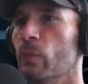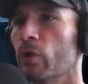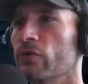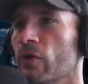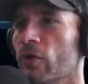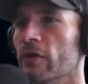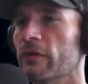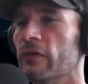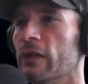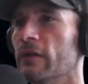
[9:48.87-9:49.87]
more
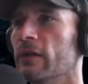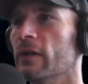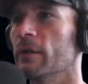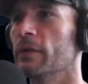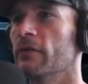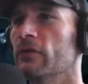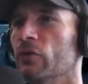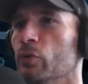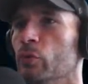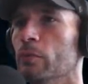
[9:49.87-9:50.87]
turrets down there, I would
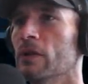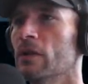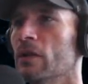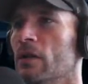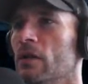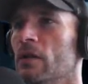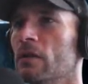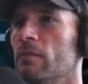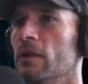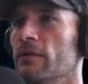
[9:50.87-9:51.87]
assume.
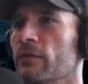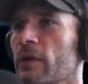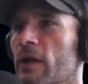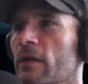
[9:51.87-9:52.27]
But let's run out